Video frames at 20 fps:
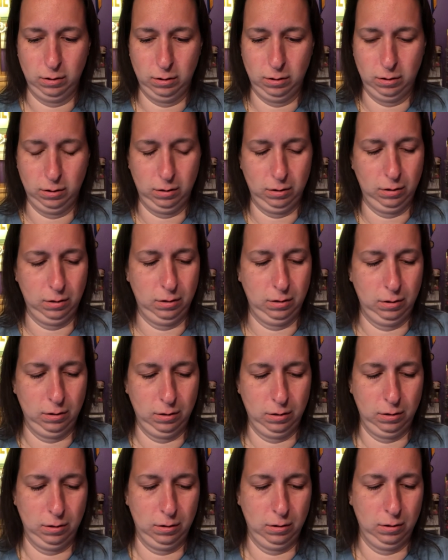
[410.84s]

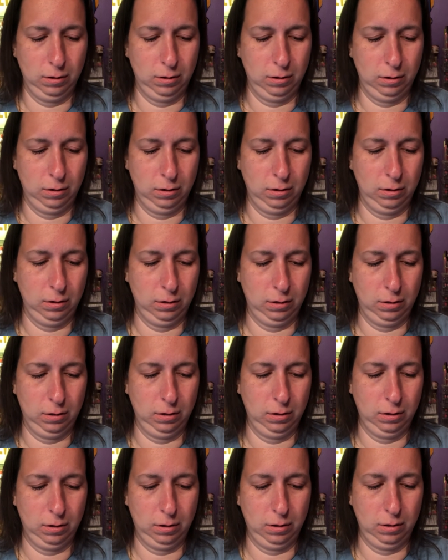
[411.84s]

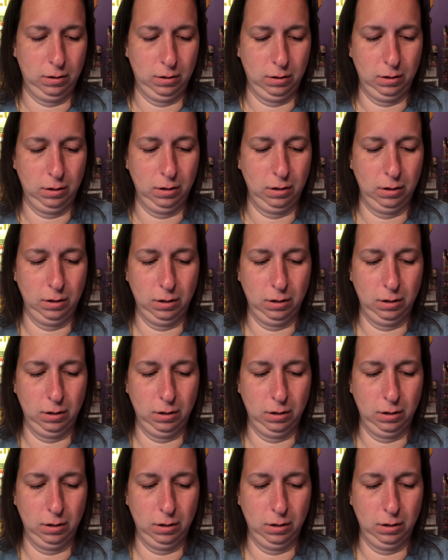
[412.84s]
Nothing is said.